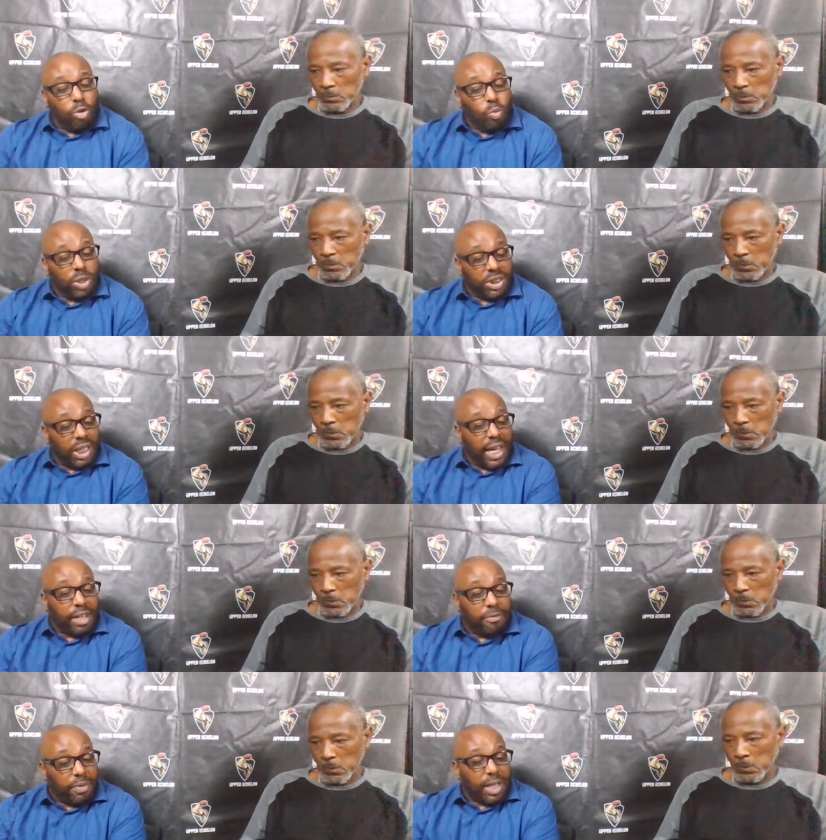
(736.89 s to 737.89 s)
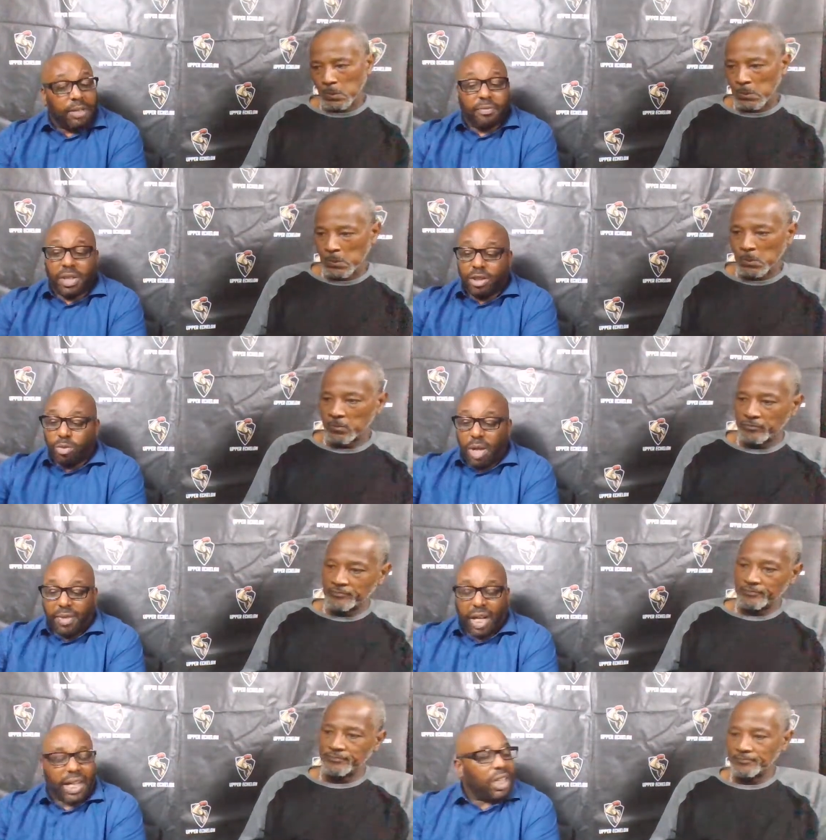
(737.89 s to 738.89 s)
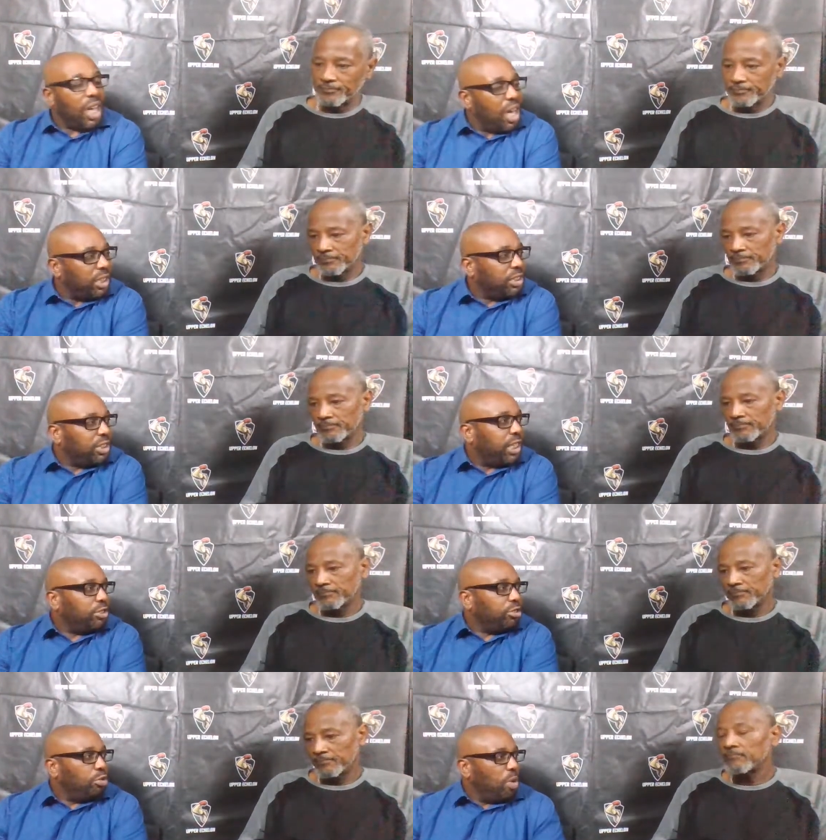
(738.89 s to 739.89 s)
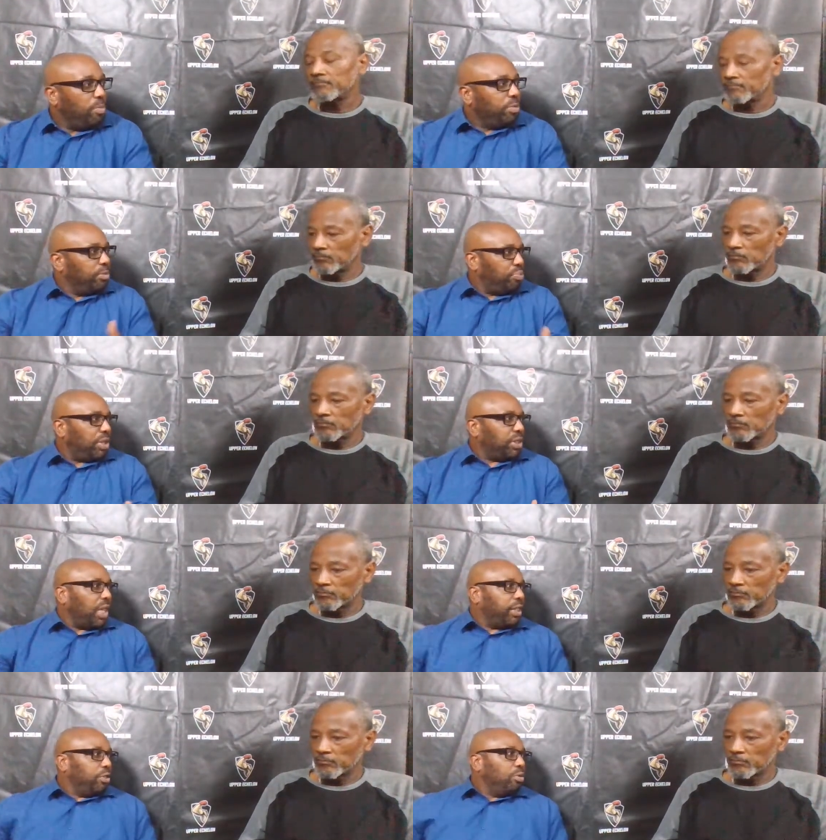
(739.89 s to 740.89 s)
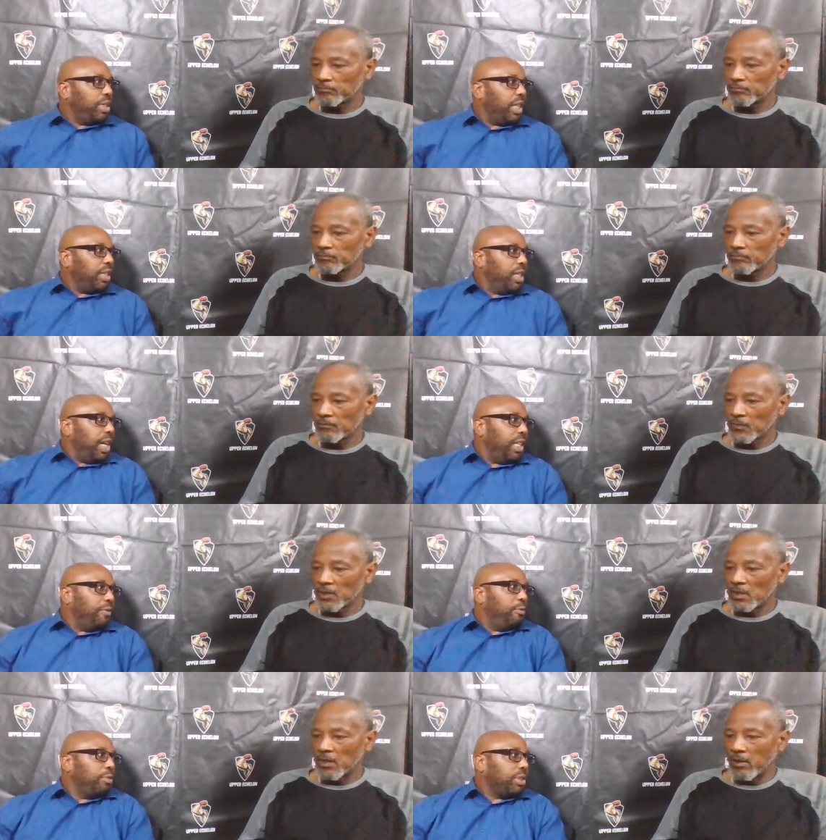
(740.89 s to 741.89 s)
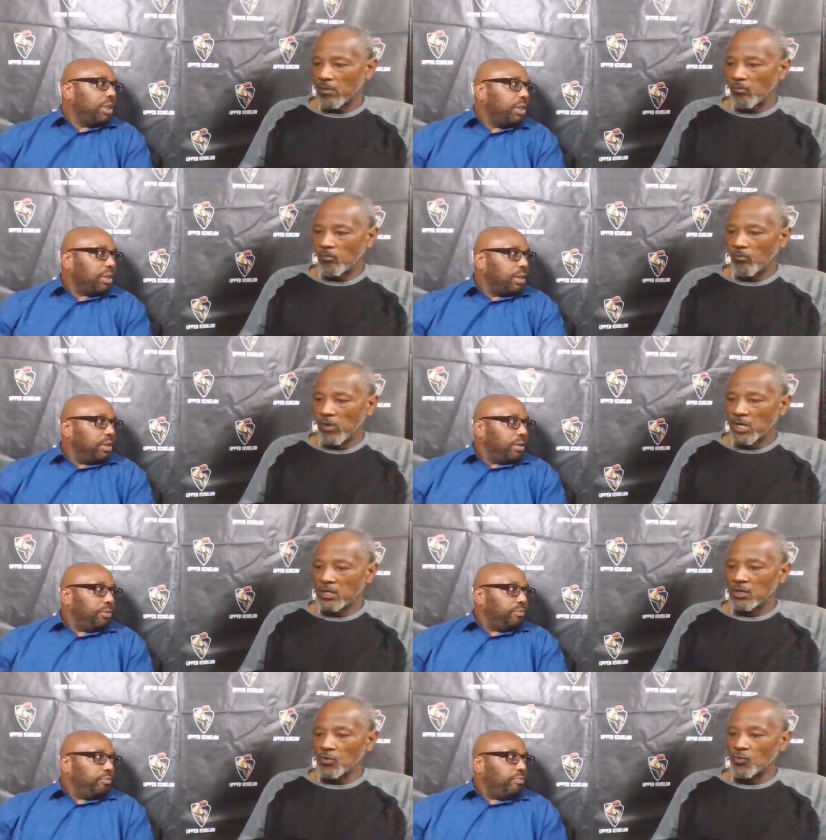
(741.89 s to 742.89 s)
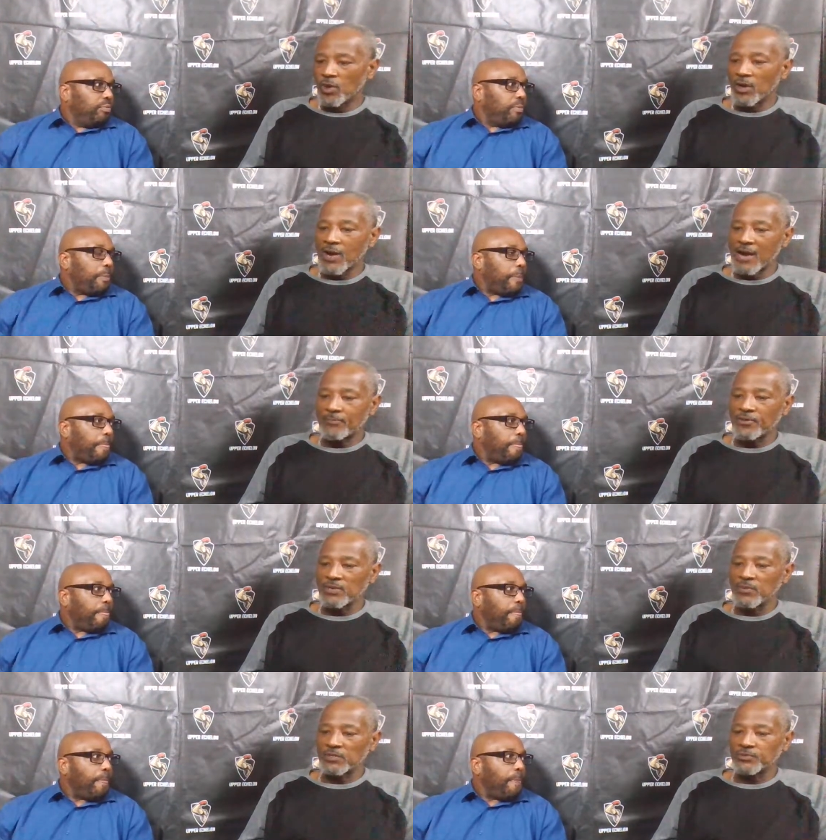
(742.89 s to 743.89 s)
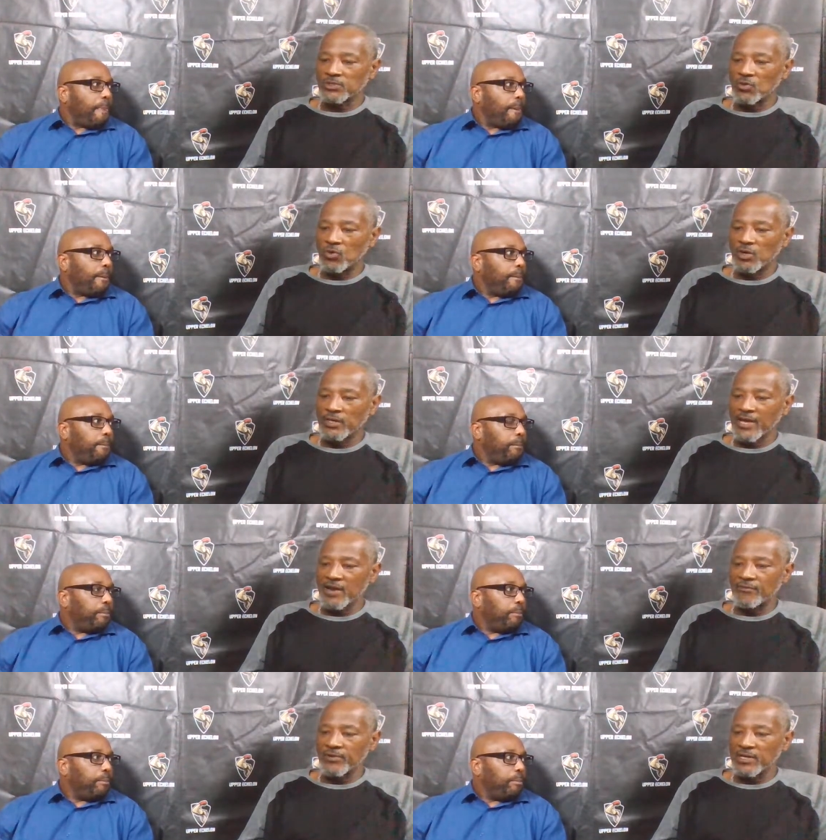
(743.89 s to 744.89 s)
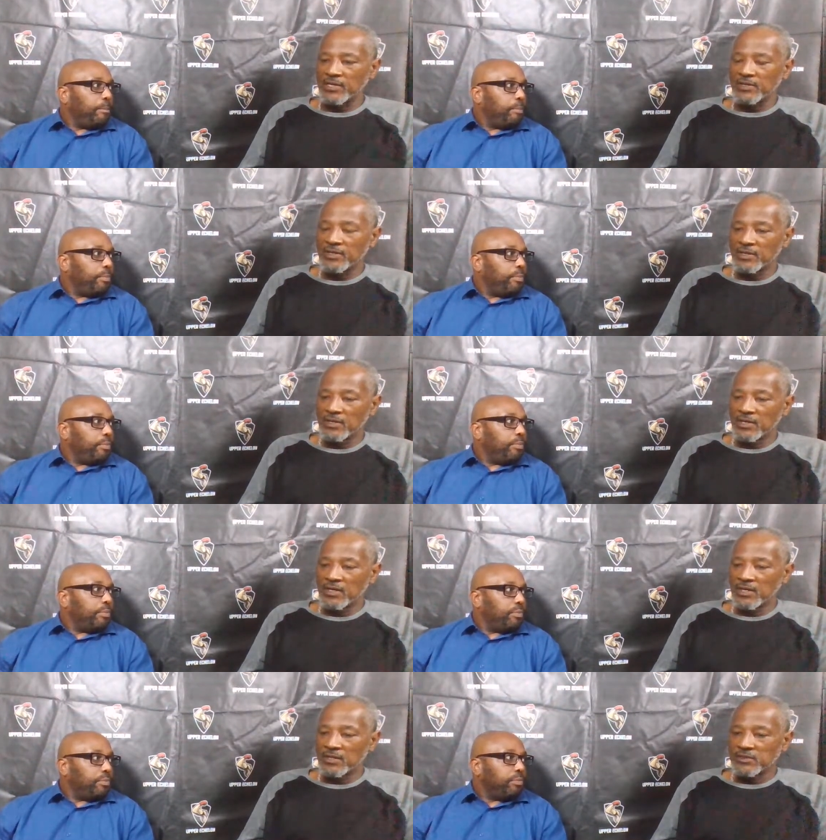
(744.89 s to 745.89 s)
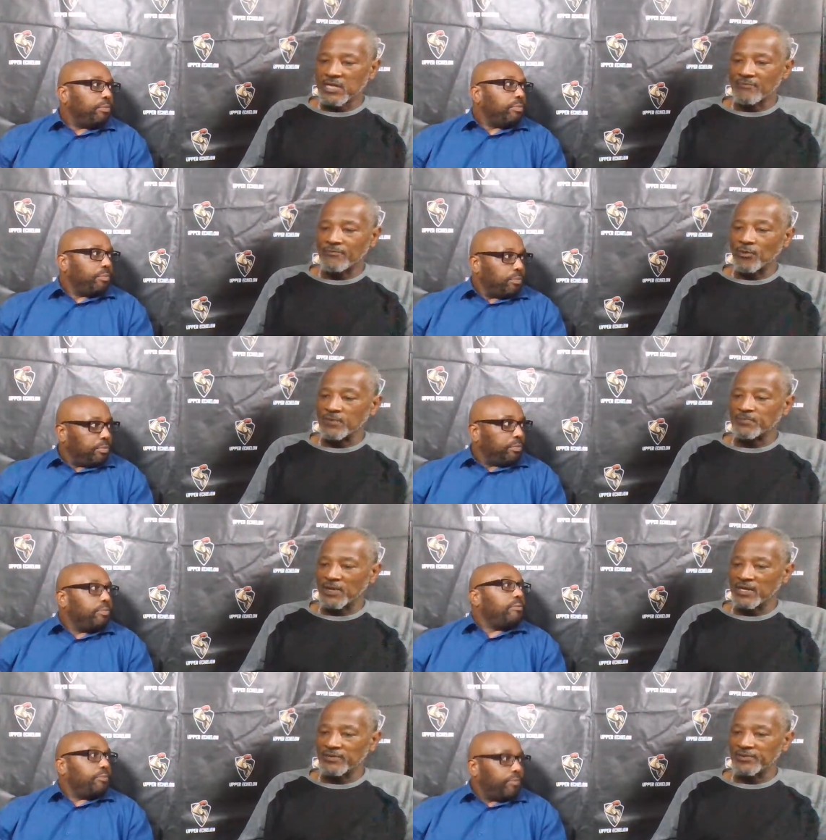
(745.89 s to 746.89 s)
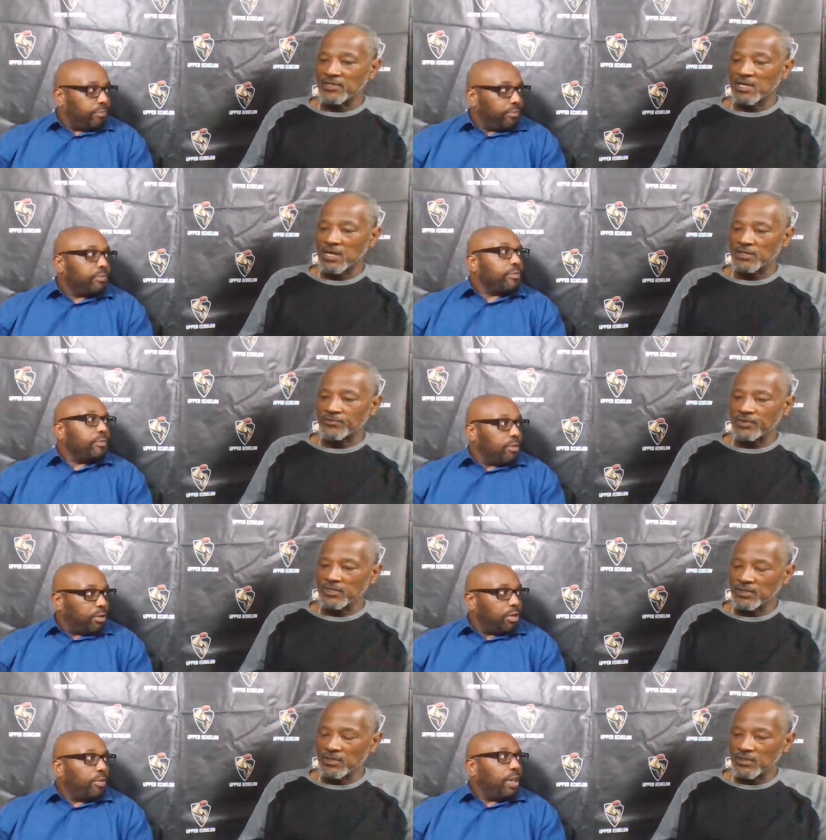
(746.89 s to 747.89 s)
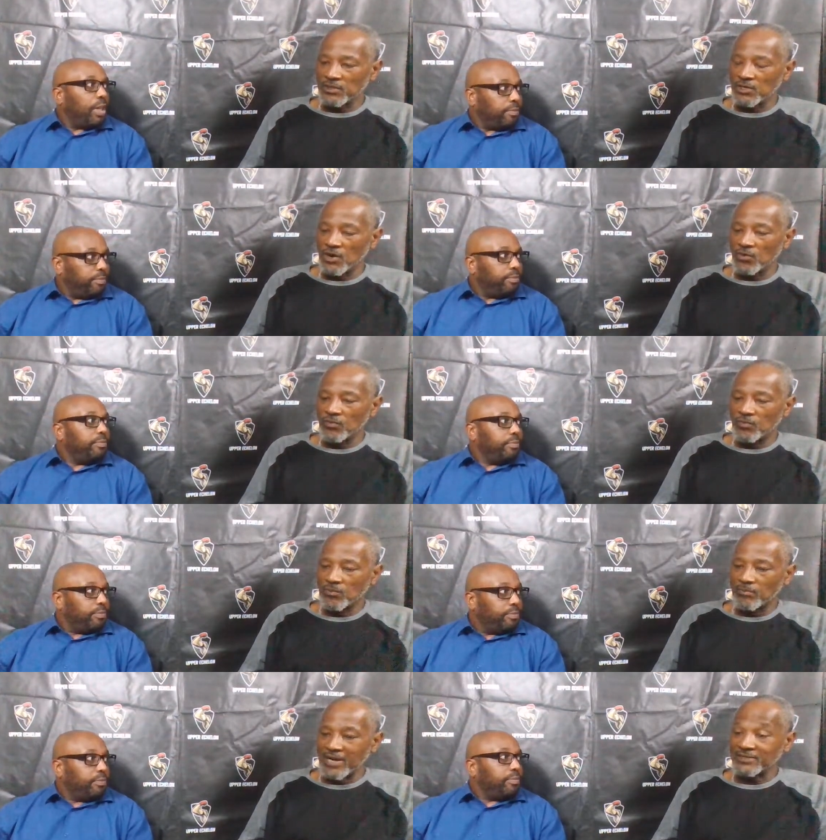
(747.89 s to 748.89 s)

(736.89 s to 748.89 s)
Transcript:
Speaker 1: was it a lot of fanfare? Did you have a lot of college chasing you? What was the pressure like during that '84 season?
Speaker 2: Well, I pretty much was on every top 40 players in the country. Correct. You know, my